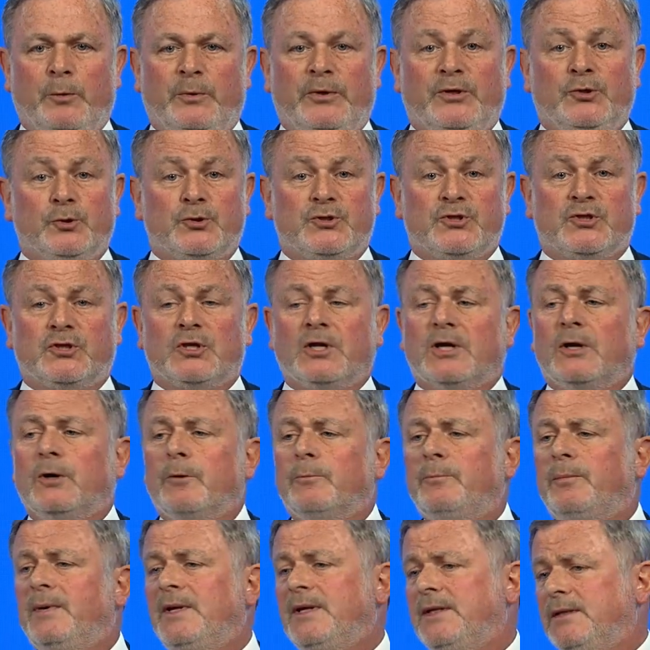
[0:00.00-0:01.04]
We use
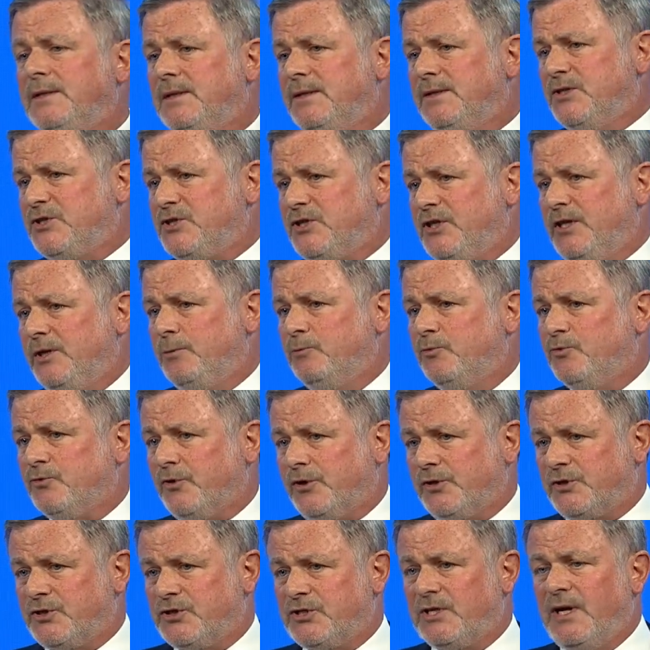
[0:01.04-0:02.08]
completely the same
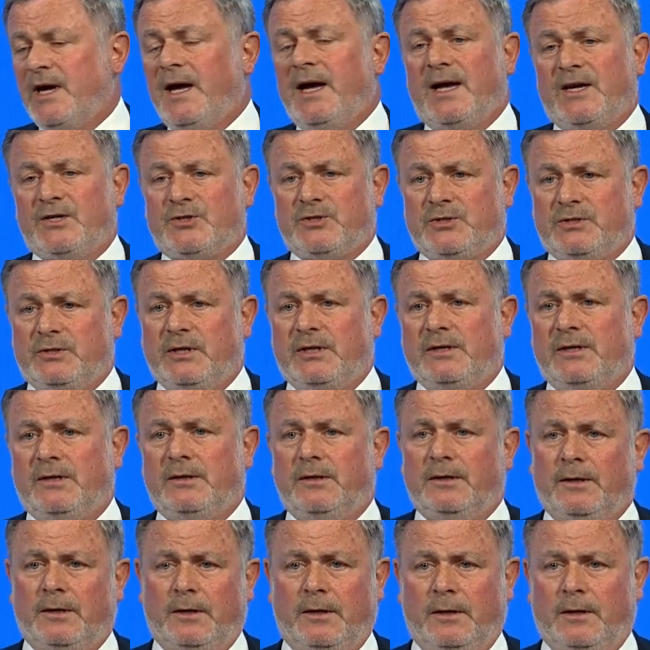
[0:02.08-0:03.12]
drugs as
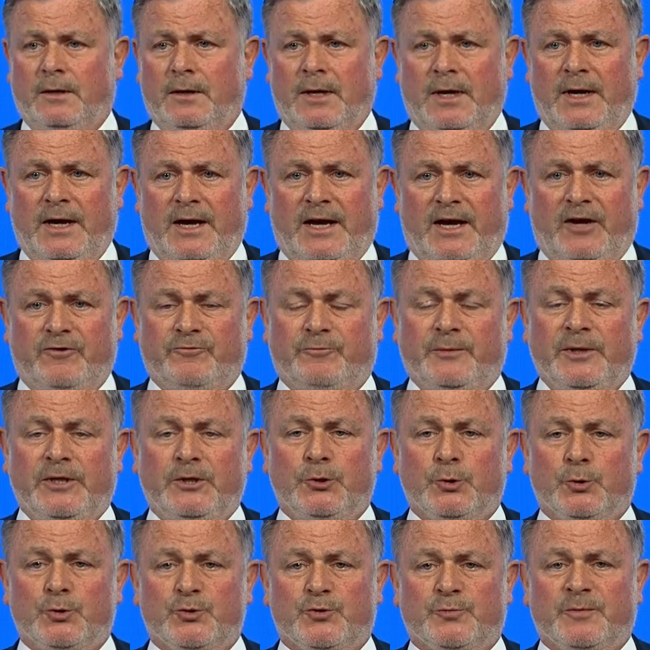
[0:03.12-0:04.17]
uh, have been
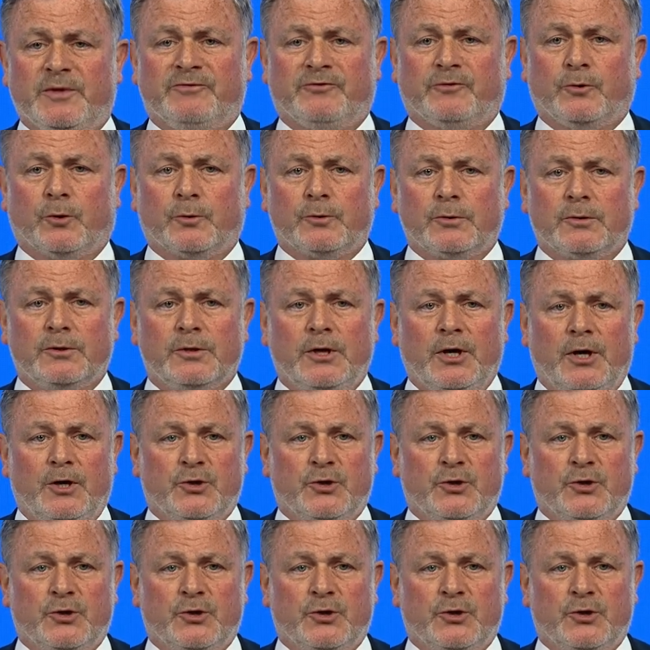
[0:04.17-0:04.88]
used before.